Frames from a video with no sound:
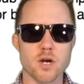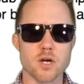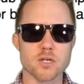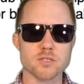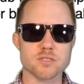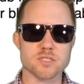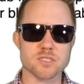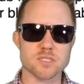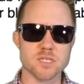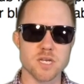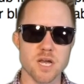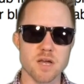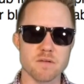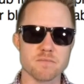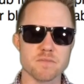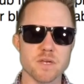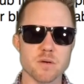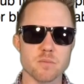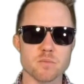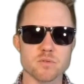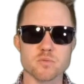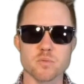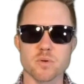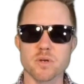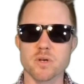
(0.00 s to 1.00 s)
on stuff
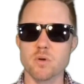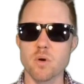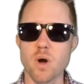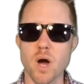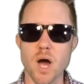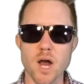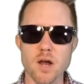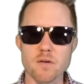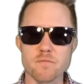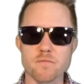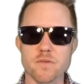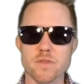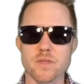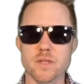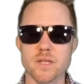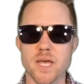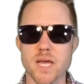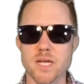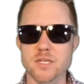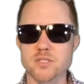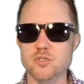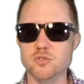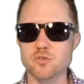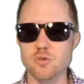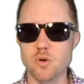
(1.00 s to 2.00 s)
that was required for the
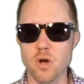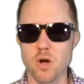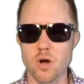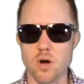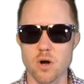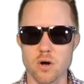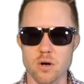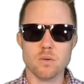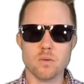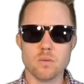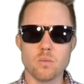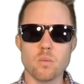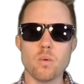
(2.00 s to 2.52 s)
next draw.